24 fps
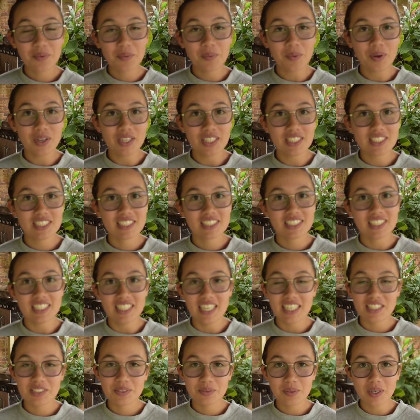was the
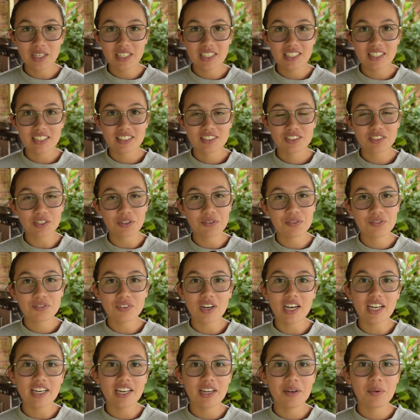next one. So
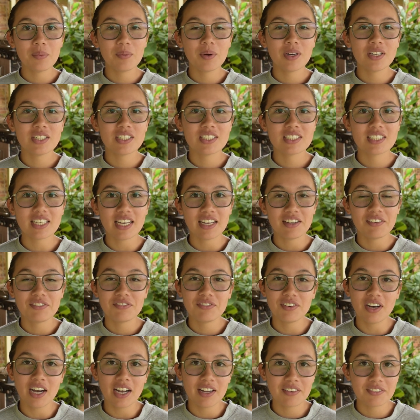Friday was a
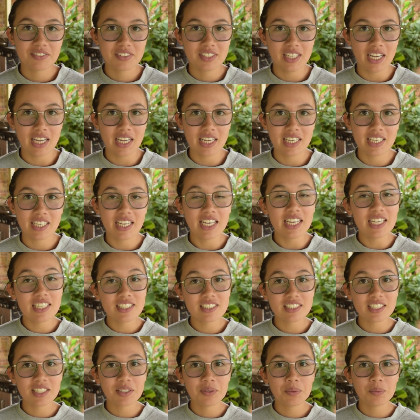5K
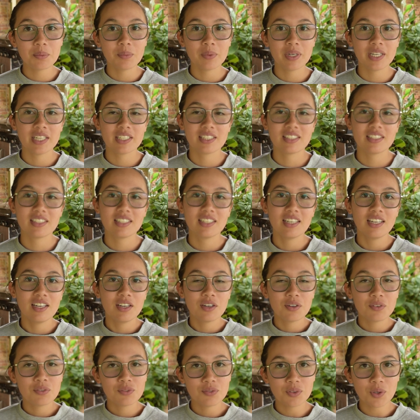easy with
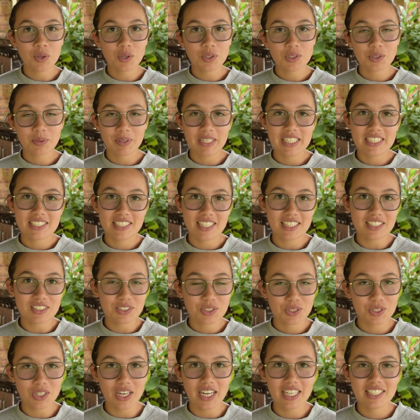4 20-second
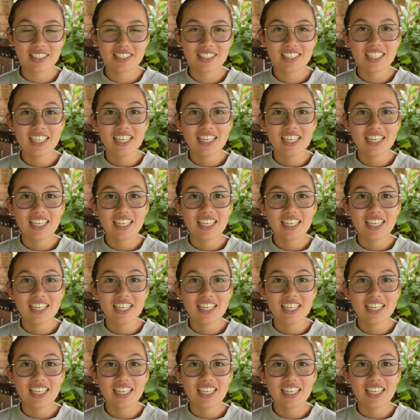strides.